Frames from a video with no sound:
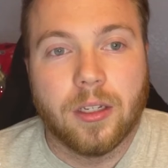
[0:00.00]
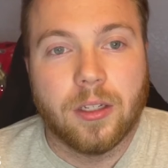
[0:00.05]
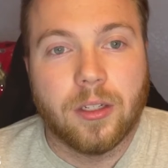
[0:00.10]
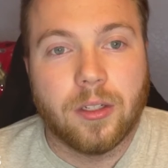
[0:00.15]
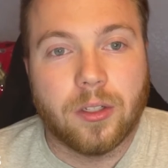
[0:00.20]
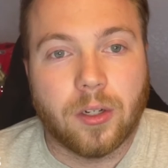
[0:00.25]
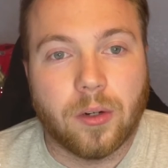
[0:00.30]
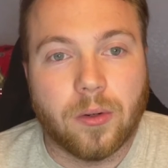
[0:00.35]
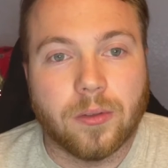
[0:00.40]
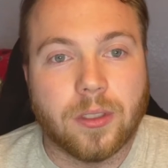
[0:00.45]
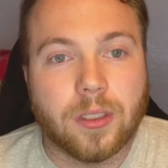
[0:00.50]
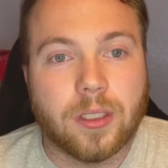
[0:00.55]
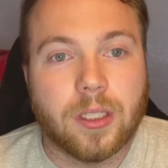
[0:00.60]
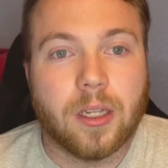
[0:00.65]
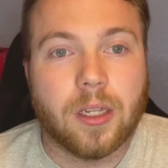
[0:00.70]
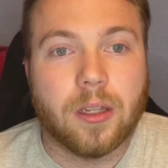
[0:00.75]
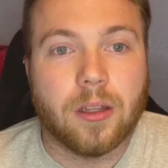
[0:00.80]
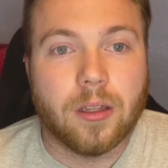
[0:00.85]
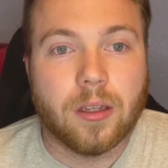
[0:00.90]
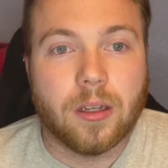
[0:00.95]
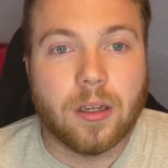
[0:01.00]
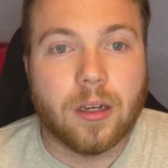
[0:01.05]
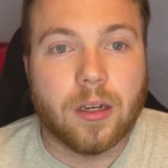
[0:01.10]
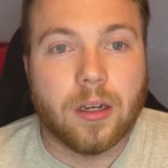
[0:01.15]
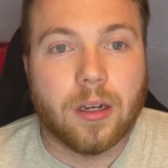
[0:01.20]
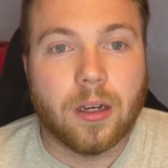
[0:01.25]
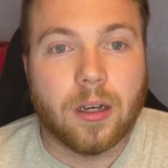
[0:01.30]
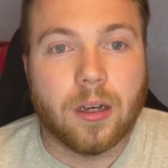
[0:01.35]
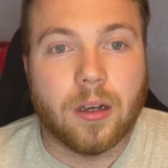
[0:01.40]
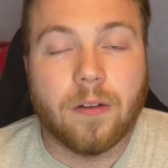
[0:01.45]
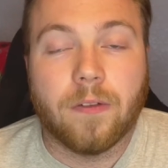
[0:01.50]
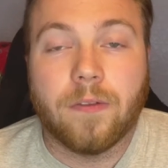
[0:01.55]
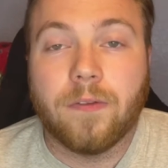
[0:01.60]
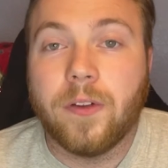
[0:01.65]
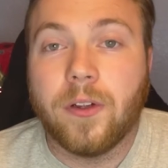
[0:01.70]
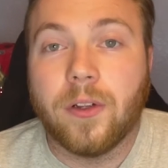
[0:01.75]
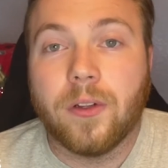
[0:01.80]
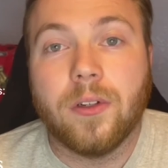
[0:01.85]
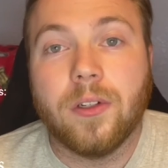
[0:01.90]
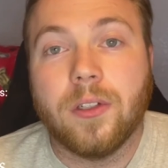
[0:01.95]
So instead of the
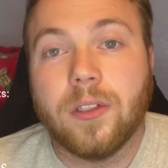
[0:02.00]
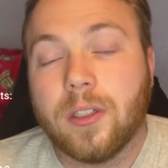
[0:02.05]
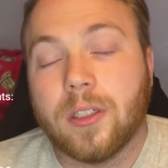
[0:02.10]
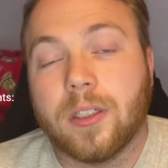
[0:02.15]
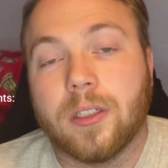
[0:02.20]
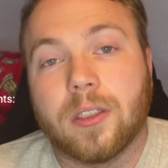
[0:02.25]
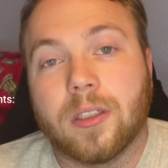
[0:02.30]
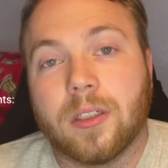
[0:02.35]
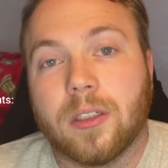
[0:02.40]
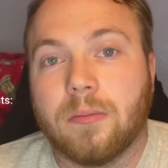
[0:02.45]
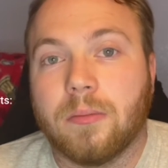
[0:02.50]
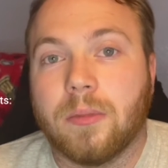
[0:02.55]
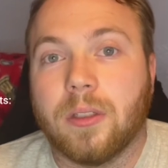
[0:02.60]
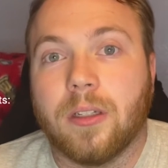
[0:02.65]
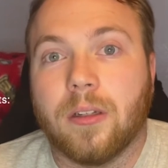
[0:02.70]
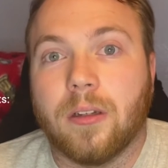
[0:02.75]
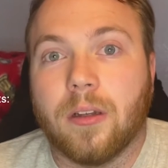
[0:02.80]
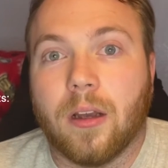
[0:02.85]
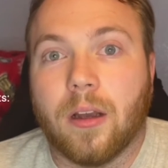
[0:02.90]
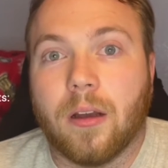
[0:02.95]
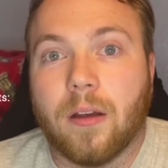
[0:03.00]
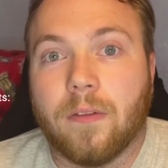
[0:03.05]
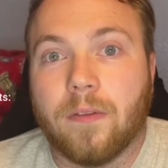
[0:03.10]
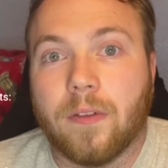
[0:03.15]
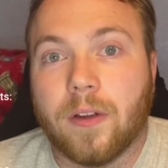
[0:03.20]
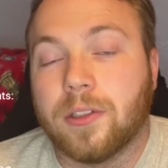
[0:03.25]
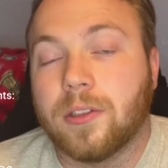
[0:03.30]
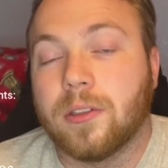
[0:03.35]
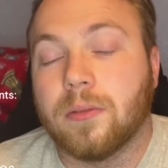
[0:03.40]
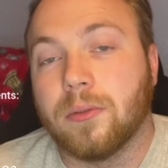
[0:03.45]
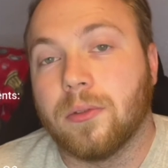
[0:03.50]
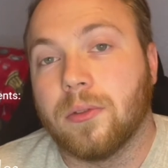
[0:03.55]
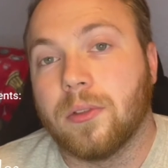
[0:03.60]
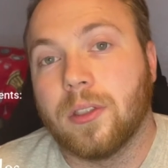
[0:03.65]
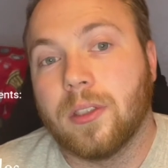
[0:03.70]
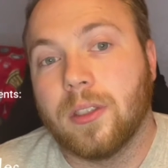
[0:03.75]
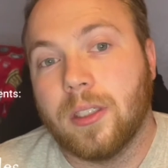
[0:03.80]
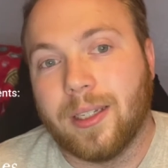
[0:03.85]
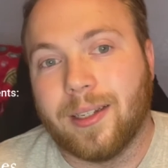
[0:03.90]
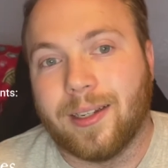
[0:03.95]
fillers, there's going to be
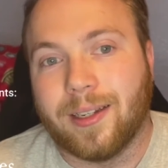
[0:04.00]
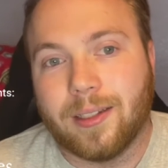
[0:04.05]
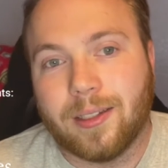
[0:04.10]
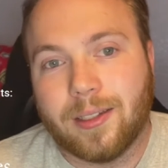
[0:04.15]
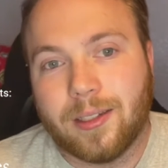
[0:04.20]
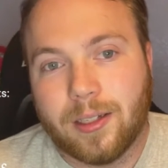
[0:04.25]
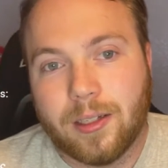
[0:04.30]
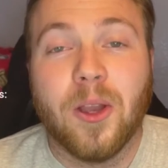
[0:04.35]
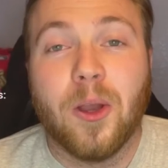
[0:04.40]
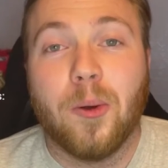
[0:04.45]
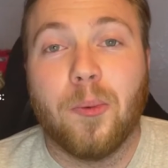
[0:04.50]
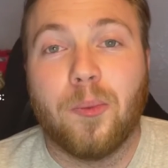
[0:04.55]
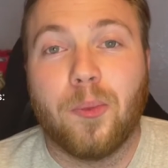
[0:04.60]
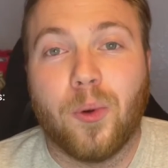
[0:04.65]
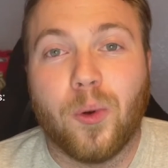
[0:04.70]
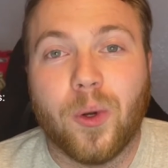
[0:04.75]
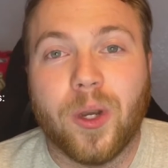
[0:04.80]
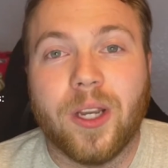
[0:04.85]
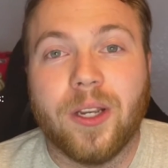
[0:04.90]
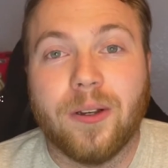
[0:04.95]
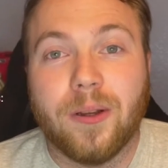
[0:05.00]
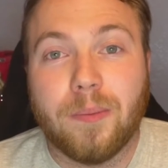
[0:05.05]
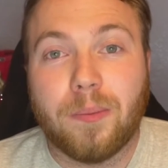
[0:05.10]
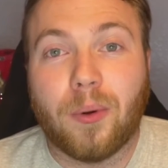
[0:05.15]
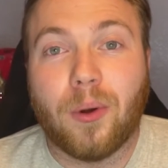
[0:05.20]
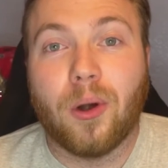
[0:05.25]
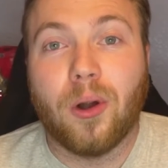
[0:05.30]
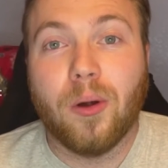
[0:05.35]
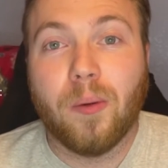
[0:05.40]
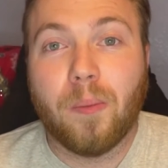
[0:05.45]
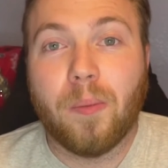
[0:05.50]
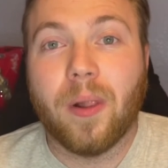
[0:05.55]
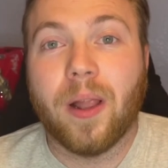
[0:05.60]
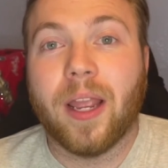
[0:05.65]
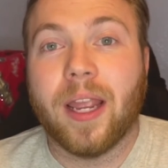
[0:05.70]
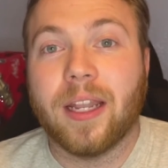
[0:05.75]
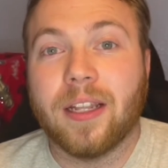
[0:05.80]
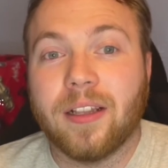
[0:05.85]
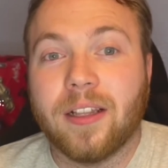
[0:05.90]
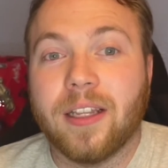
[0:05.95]
vegetables in it. Prina Pro
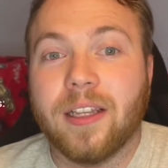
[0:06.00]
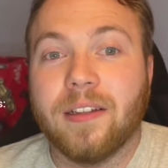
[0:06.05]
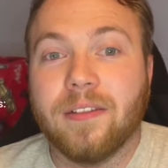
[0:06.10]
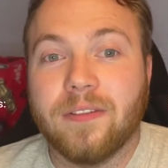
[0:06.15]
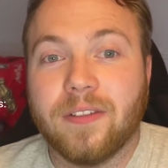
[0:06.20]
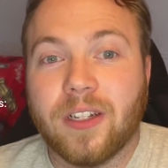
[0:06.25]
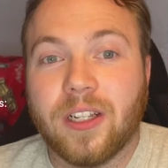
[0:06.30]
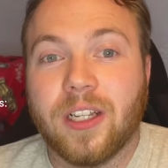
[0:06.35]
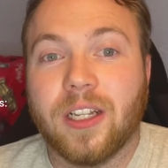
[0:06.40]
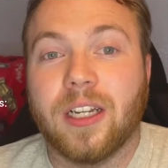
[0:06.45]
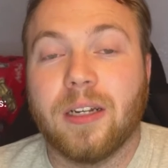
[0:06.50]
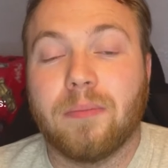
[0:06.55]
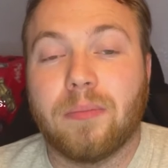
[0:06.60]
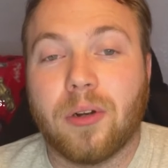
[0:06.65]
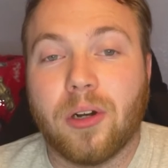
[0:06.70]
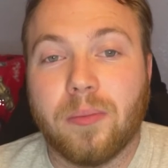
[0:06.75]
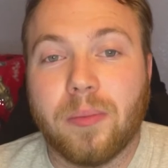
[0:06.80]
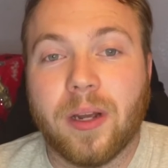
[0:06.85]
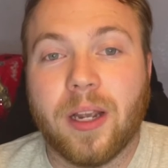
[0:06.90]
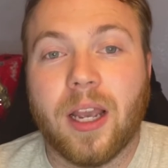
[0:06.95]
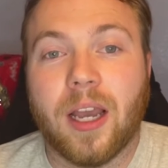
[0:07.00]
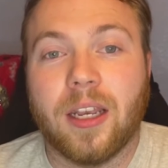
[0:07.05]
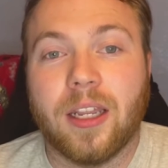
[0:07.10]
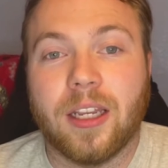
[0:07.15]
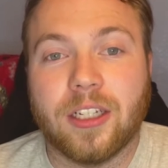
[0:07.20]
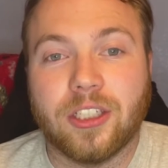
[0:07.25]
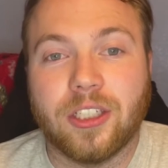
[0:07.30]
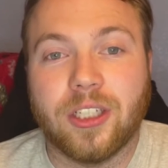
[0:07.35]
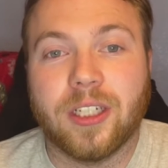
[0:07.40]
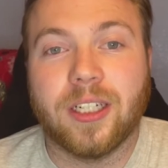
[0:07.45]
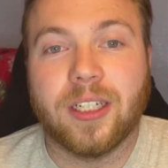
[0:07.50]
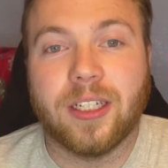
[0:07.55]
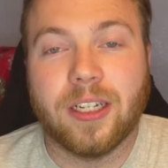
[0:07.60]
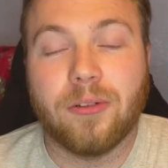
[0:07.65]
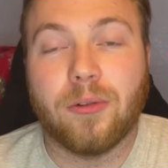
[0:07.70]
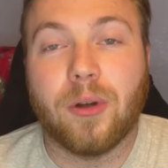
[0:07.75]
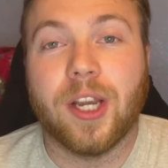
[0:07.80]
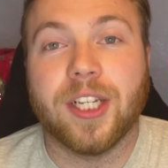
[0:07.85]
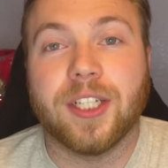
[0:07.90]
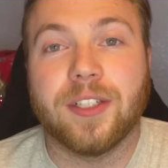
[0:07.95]
Plan Live Clear Probiotic Chicken
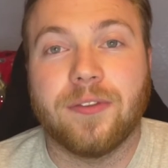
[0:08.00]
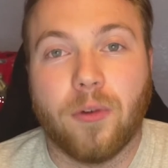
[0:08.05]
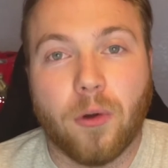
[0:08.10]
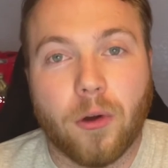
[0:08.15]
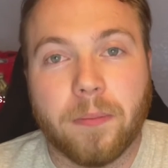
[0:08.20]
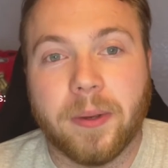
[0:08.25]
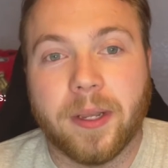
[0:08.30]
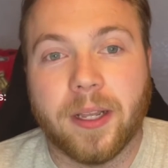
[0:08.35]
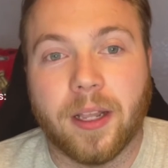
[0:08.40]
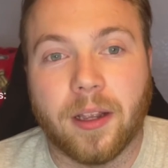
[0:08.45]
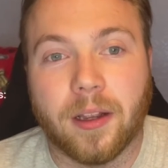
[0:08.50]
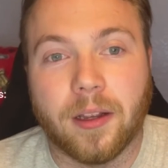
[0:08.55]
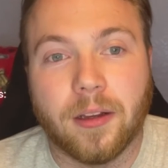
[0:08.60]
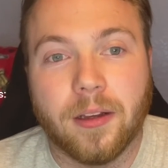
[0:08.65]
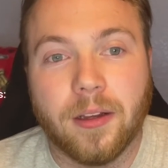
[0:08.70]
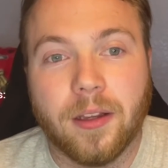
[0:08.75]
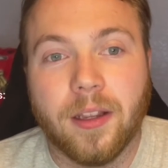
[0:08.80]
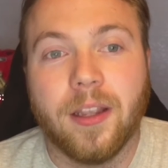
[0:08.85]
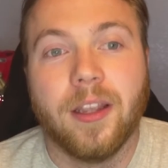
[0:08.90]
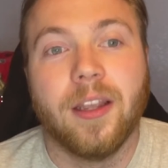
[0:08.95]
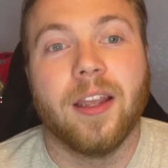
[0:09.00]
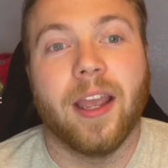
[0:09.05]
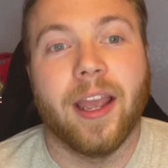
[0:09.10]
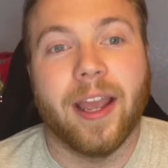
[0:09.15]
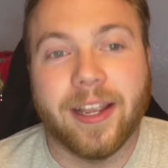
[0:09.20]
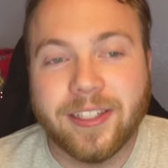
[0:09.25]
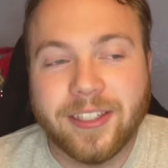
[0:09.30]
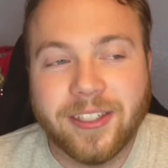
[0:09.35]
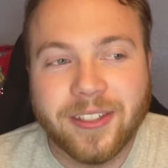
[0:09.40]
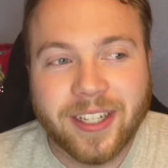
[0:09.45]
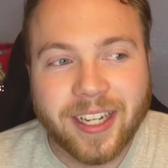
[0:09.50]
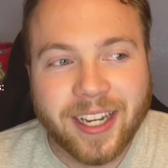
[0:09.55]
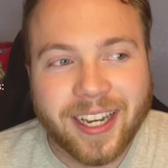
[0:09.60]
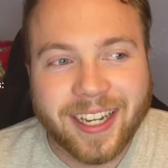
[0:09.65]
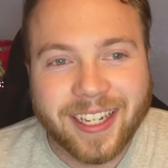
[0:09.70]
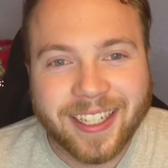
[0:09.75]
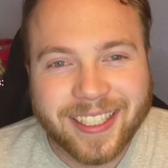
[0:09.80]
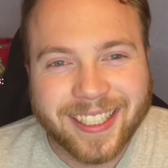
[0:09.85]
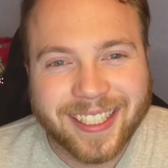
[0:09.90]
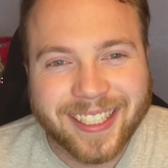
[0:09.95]
and Rice Formula. As you
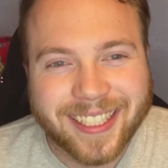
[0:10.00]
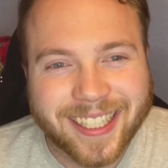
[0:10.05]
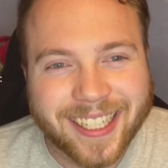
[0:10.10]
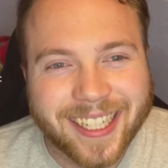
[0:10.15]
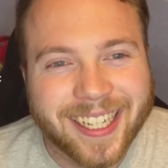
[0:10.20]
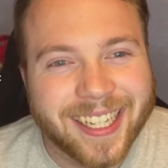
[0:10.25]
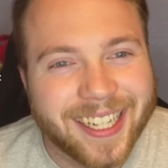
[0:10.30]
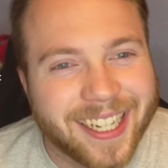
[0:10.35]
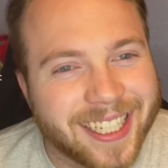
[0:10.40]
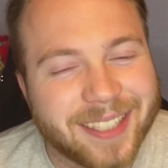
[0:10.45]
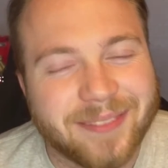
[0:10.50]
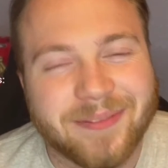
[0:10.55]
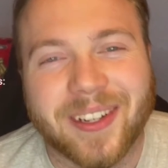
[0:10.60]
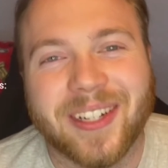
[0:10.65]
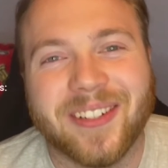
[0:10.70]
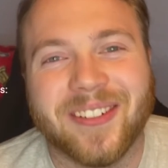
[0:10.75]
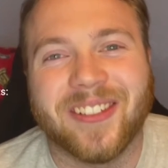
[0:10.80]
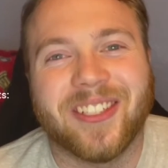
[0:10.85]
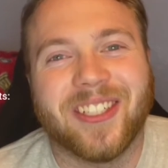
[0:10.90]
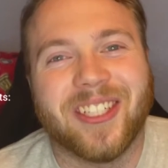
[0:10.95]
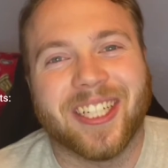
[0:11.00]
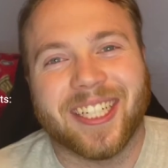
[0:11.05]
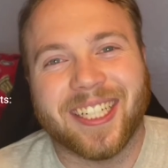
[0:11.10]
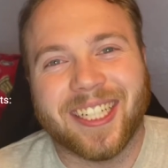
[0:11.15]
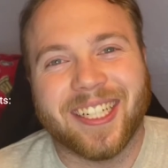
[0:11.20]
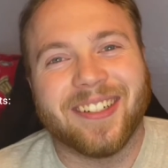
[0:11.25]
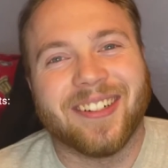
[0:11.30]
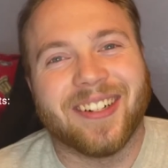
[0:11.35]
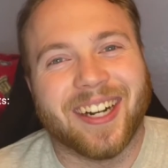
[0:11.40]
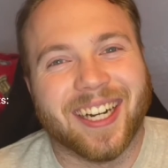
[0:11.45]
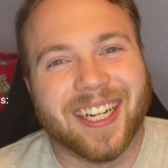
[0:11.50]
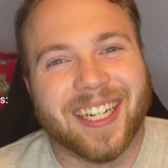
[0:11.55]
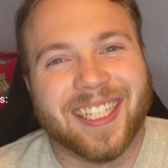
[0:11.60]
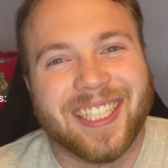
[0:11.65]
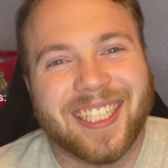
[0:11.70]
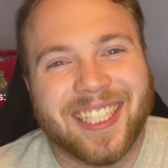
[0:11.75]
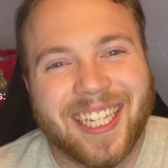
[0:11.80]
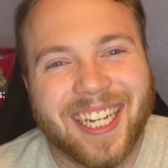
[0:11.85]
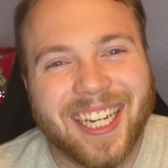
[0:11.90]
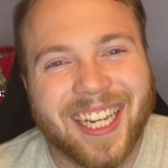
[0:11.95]
guessed, it's made with chicken and
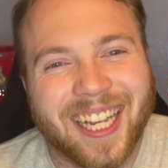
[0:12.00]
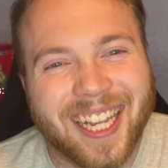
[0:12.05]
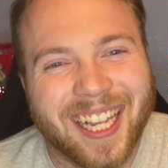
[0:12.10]
rice.